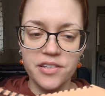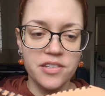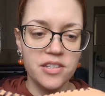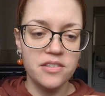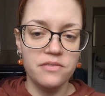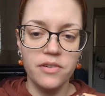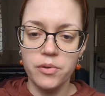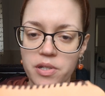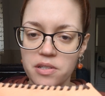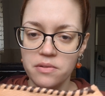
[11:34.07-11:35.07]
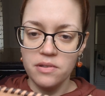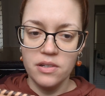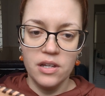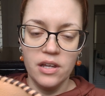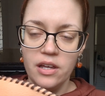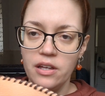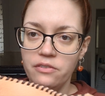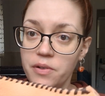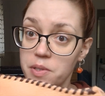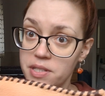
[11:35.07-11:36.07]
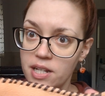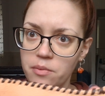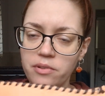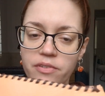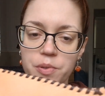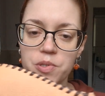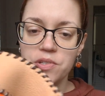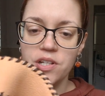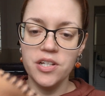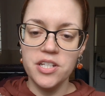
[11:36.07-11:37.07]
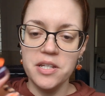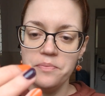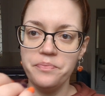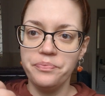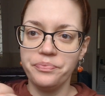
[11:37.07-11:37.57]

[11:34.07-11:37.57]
This is very, very stable, very sturdy.